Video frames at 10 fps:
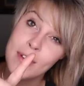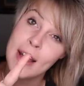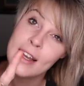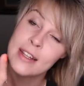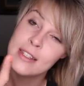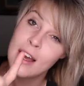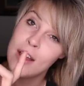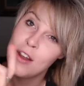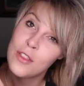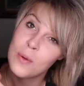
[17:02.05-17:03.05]
find
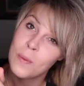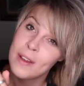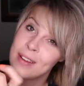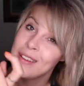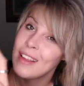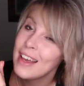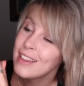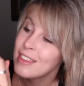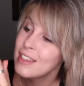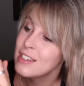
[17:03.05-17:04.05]
another one
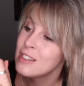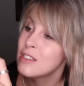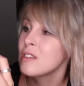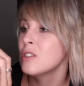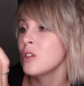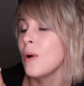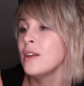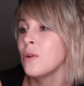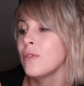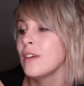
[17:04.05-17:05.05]
like this, so
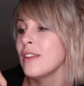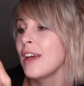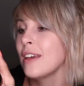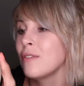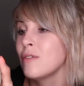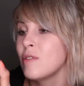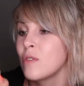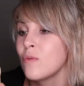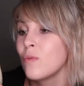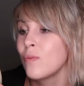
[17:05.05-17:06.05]
I don't think that I can
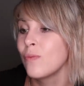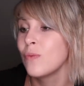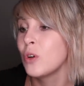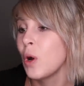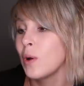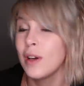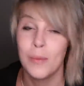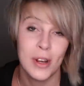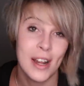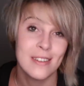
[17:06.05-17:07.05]
just go
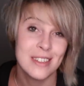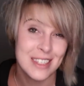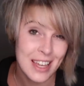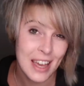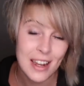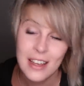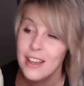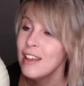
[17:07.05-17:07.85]
come right out and say it.